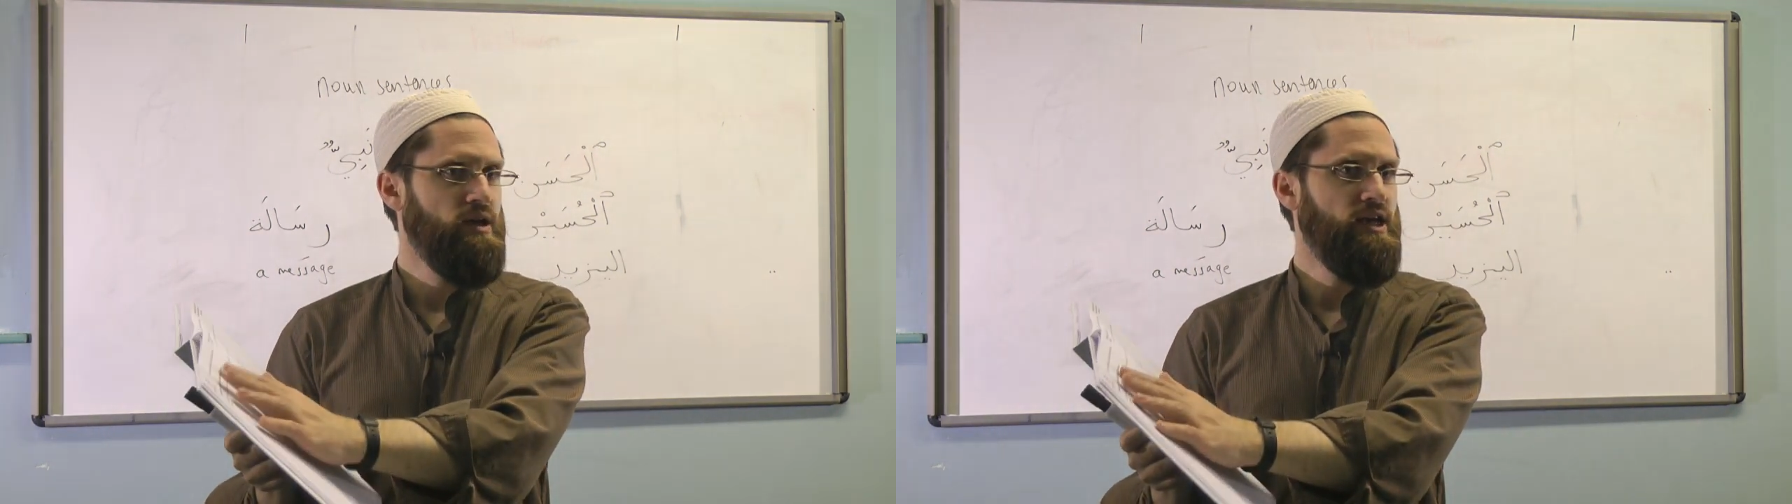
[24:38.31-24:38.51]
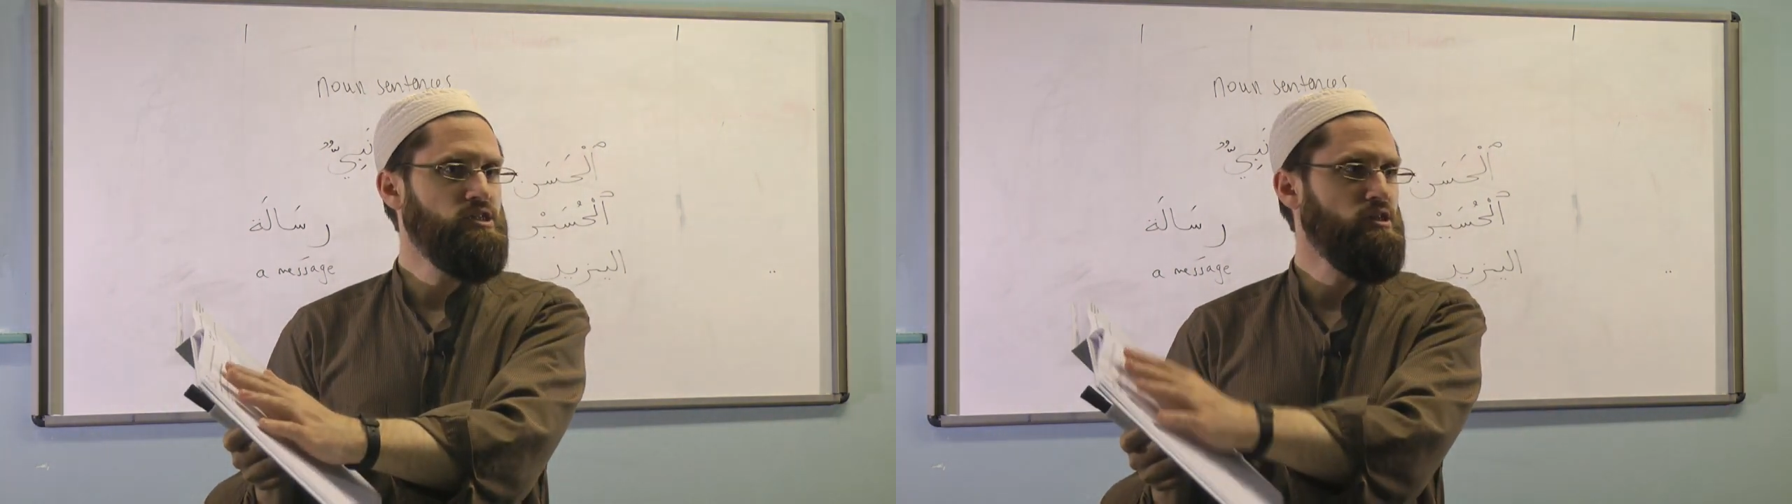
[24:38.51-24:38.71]

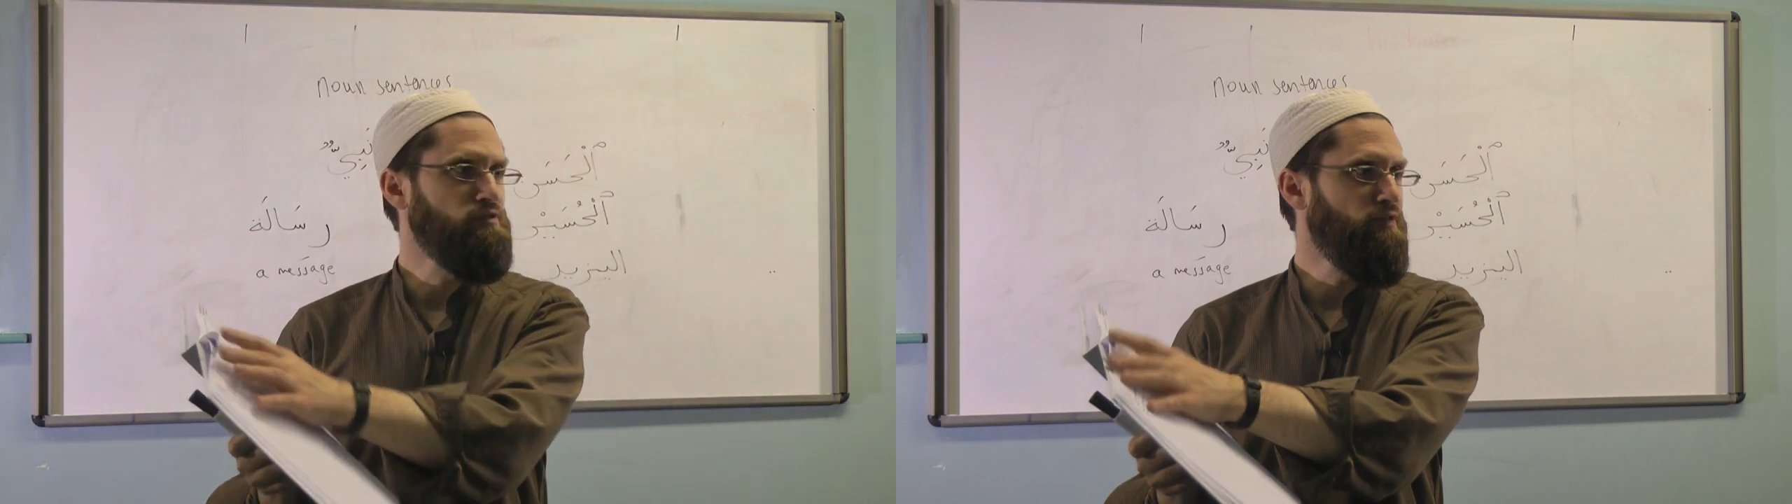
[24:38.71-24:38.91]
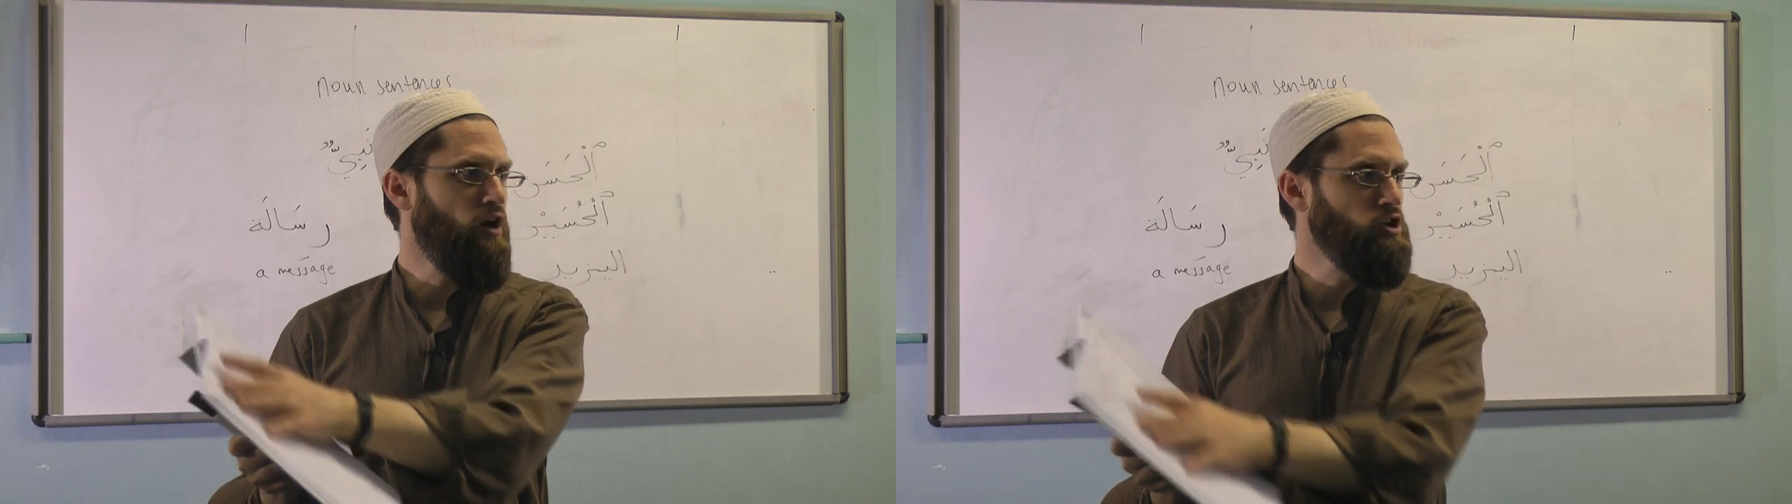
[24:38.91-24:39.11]
is as
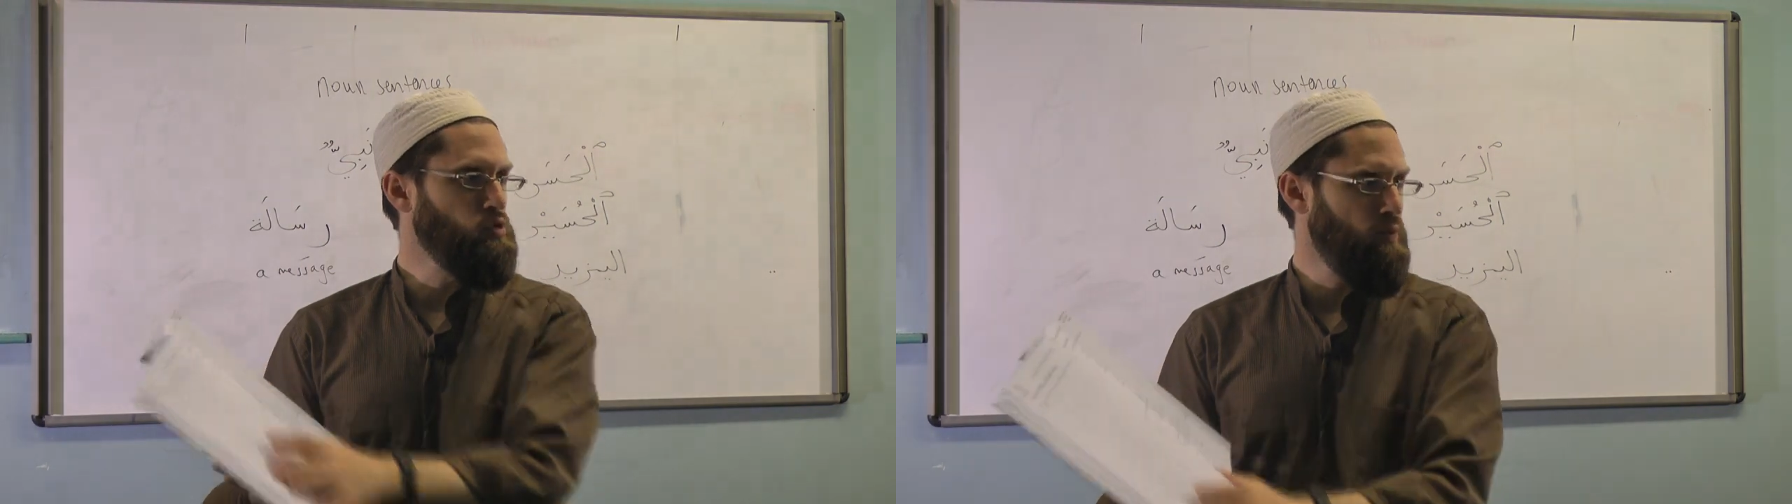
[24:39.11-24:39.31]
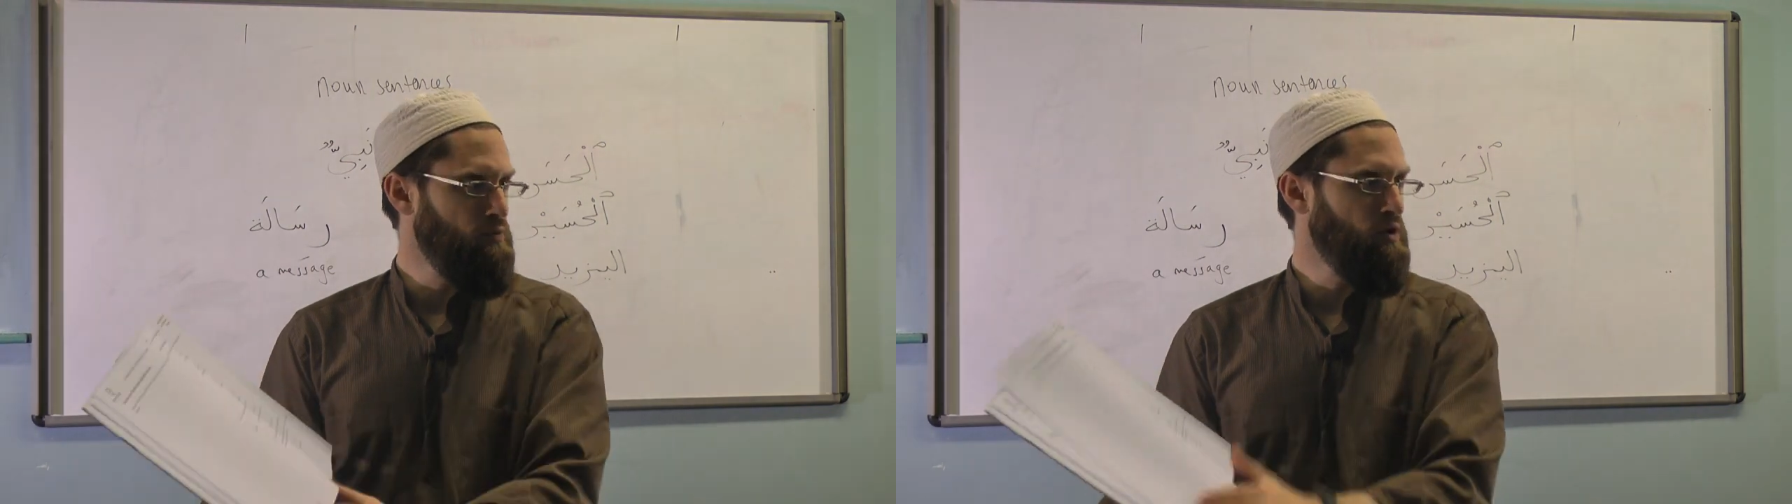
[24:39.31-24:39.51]
far as
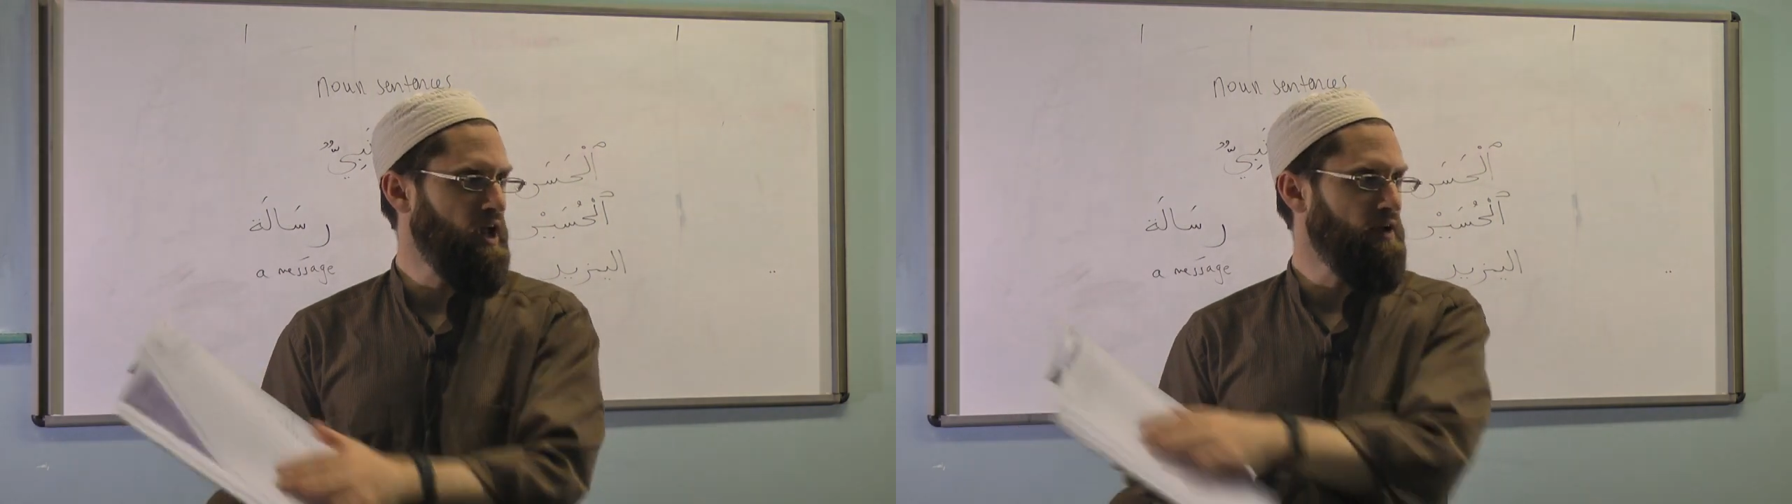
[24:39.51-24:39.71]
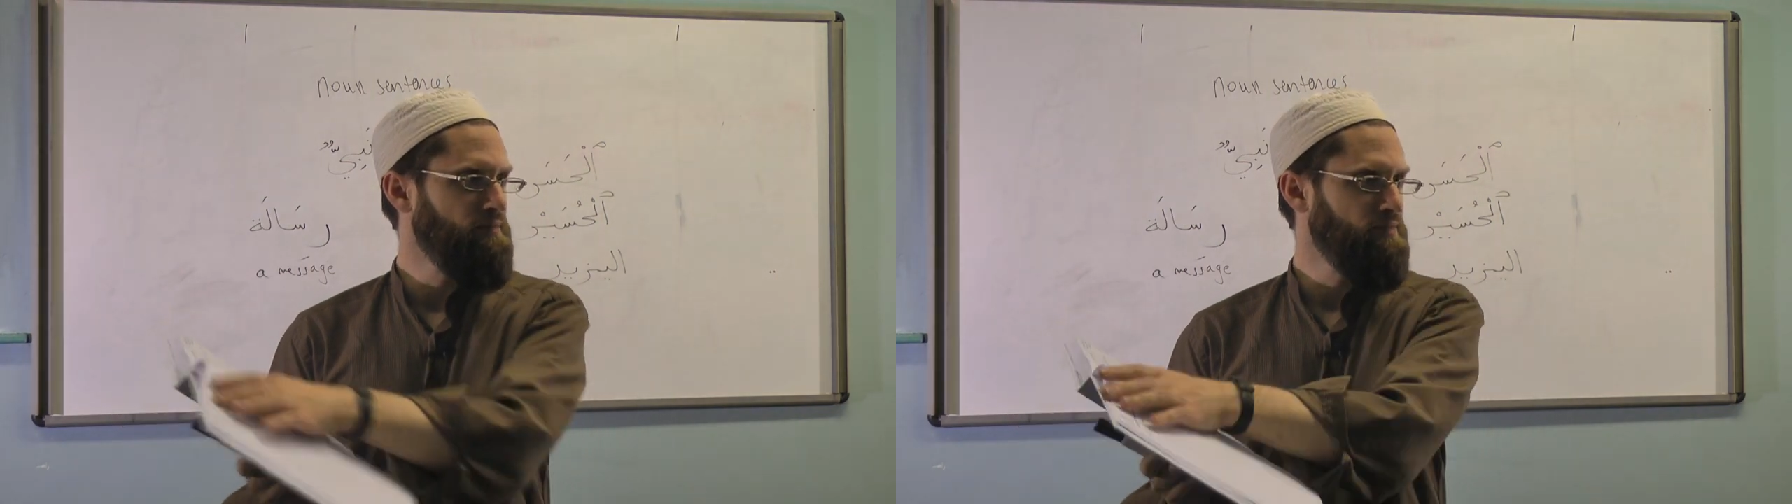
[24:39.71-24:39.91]
we will
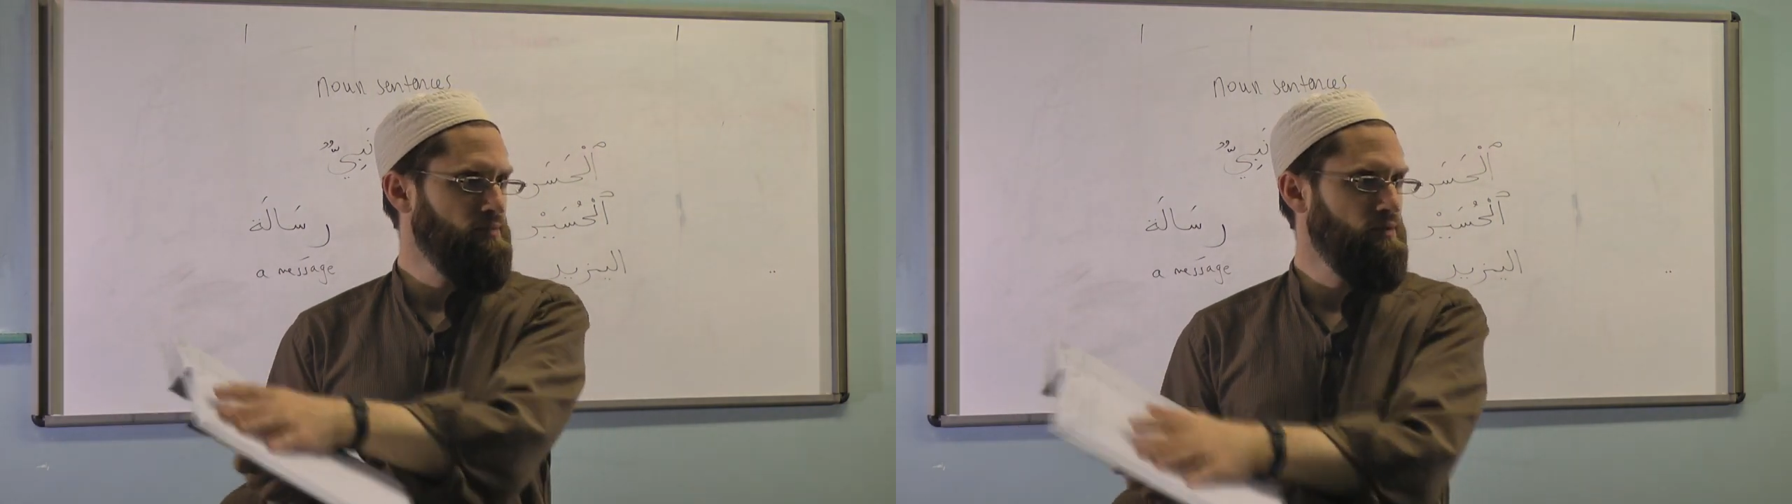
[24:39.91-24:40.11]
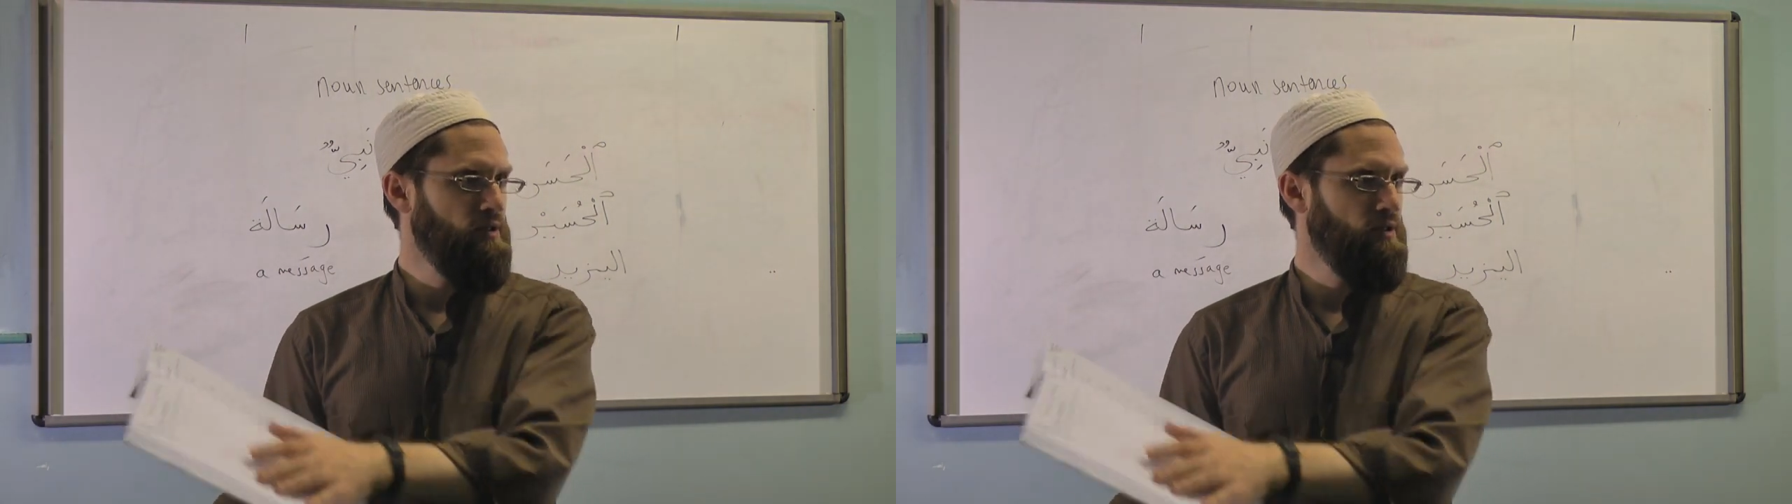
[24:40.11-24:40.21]
get.